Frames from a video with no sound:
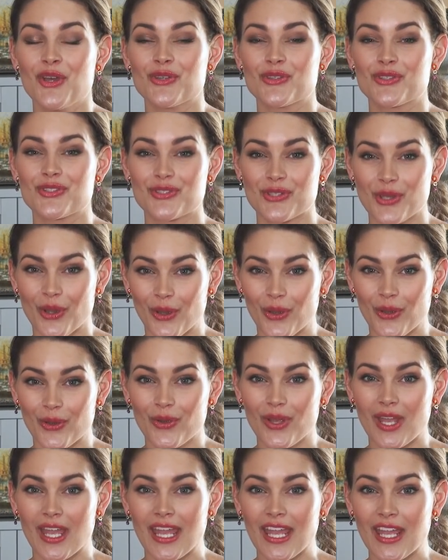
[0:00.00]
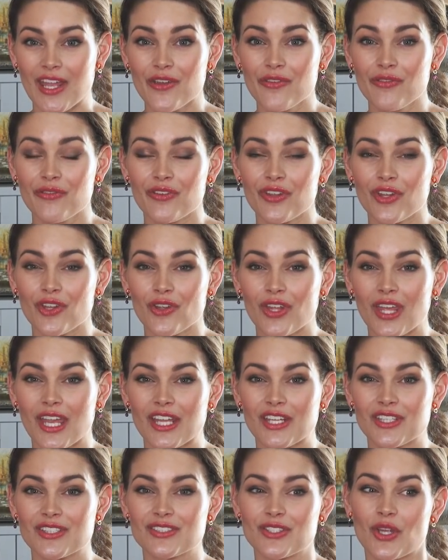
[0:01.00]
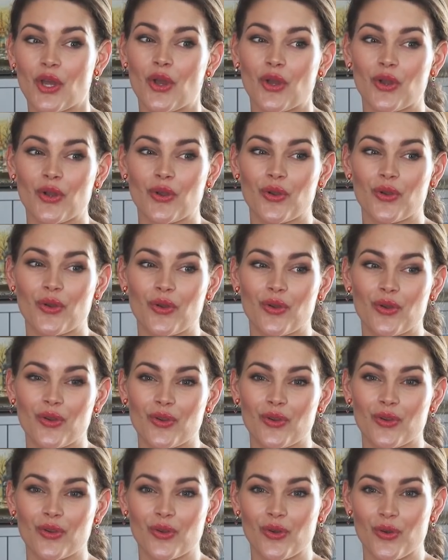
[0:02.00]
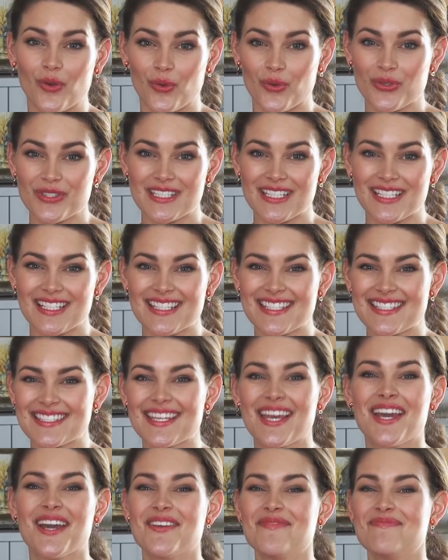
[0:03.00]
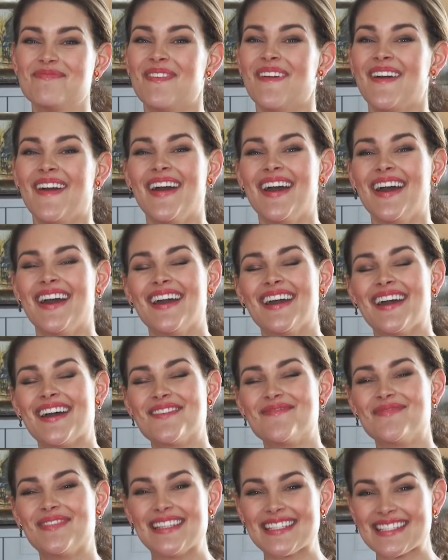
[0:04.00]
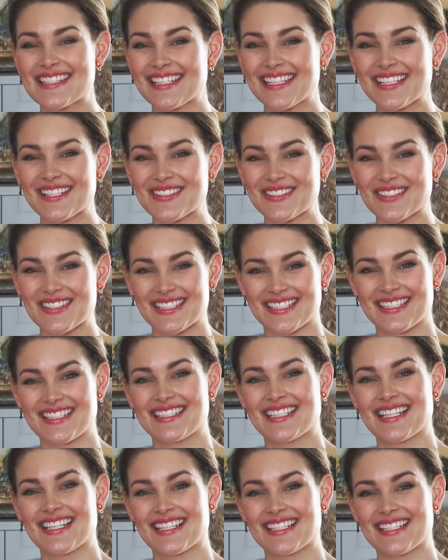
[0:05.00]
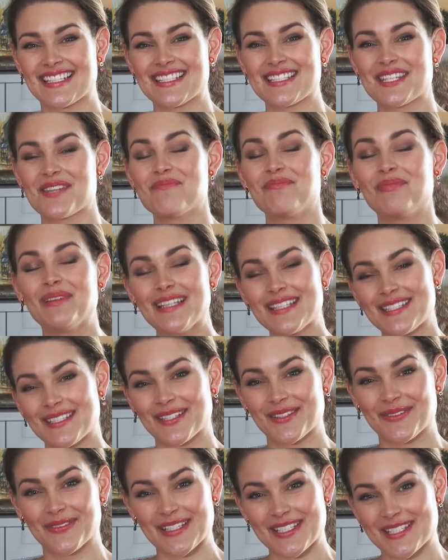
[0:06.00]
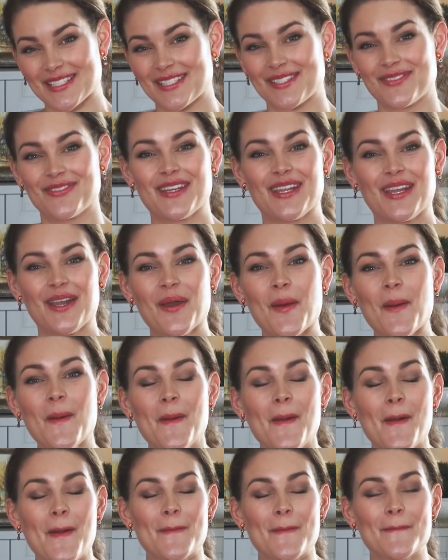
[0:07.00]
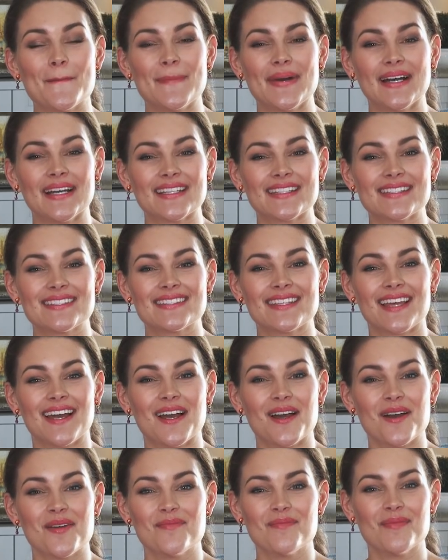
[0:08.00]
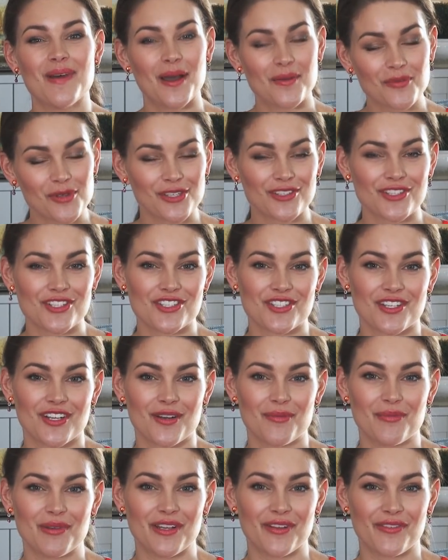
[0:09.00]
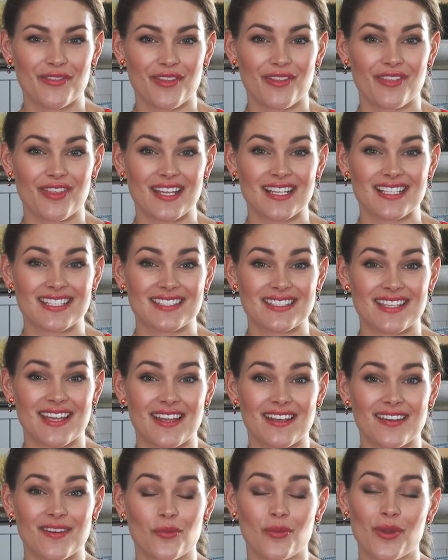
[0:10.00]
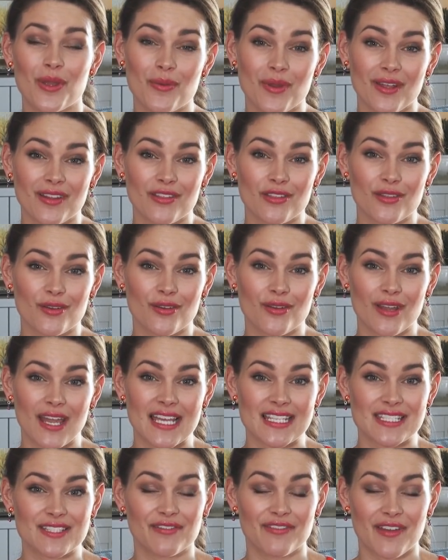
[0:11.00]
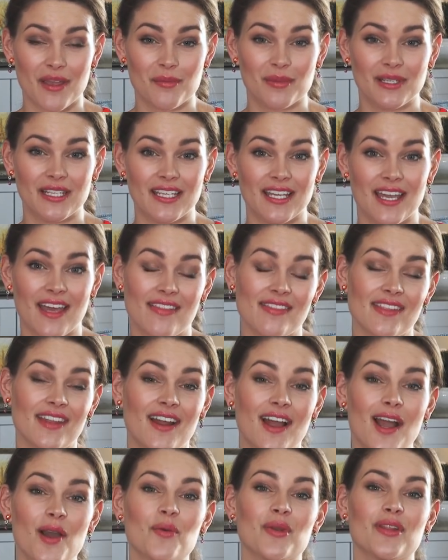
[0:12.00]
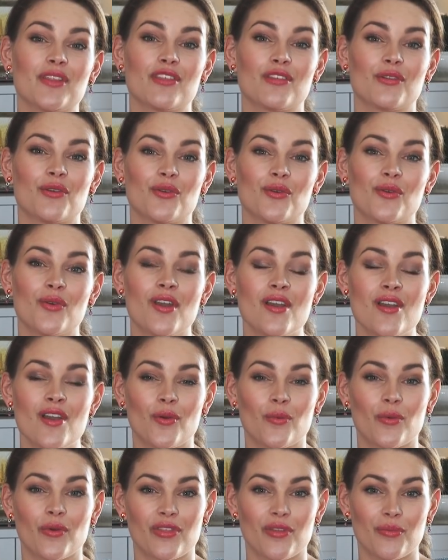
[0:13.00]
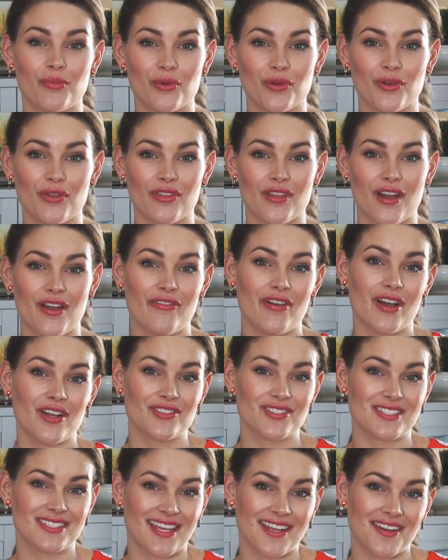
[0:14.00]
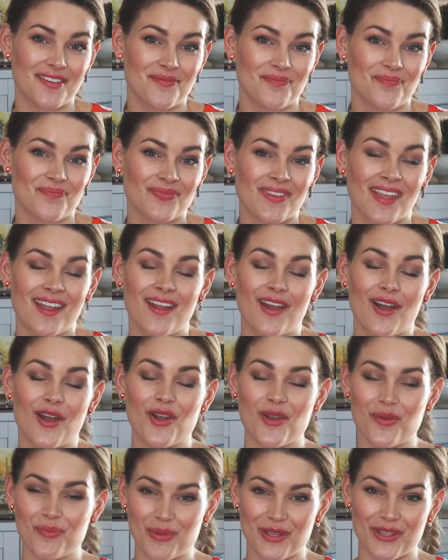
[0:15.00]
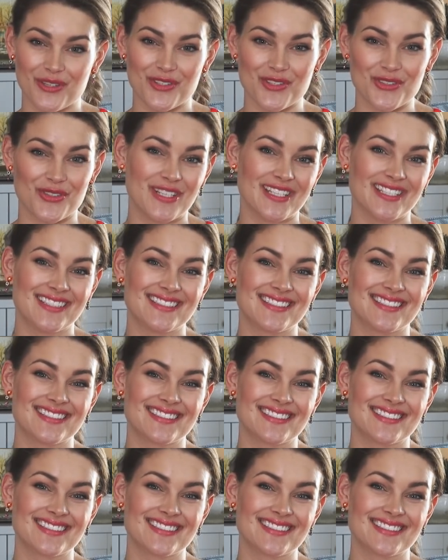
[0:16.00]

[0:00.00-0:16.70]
So if you get nauseous listening to things like this, please don't watch this video. But I'm going to share a bit of the things that we went through as a family and that I went through with the birth of our son. I hope you enjoy it.